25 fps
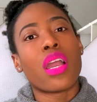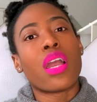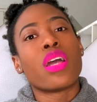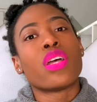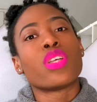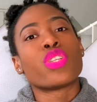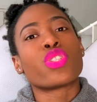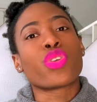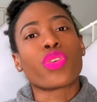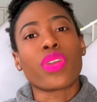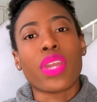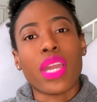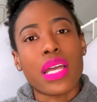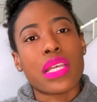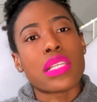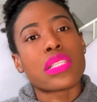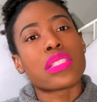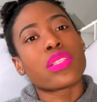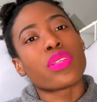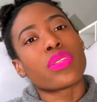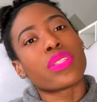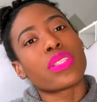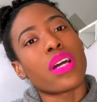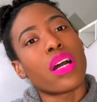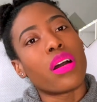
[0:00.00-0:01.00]
So yes,
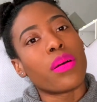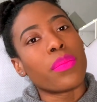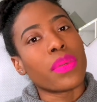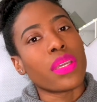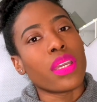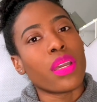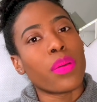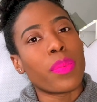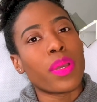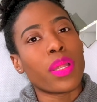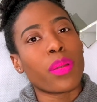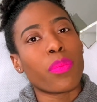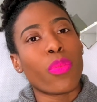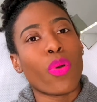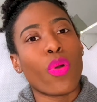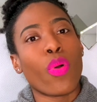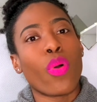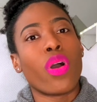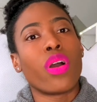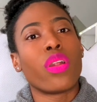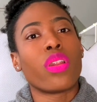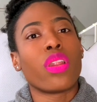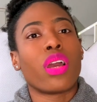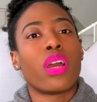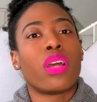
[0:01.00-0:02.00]
so tell me a bit
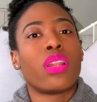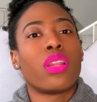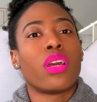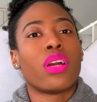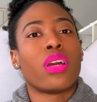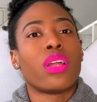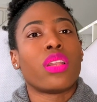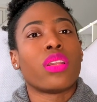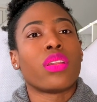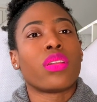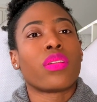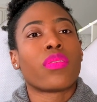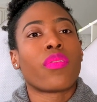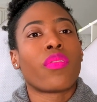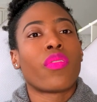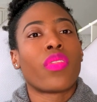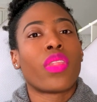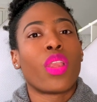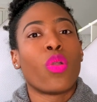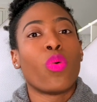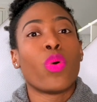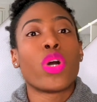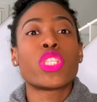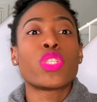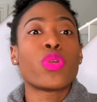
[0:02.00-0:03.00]
more on
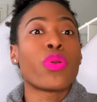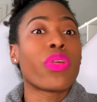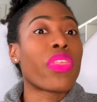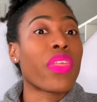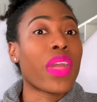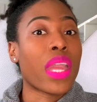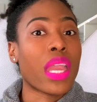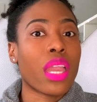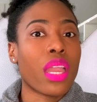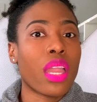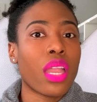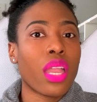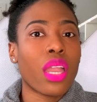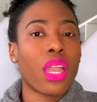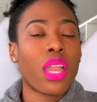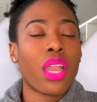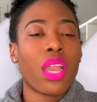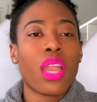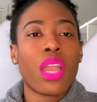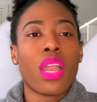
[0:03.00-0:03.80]
what you think.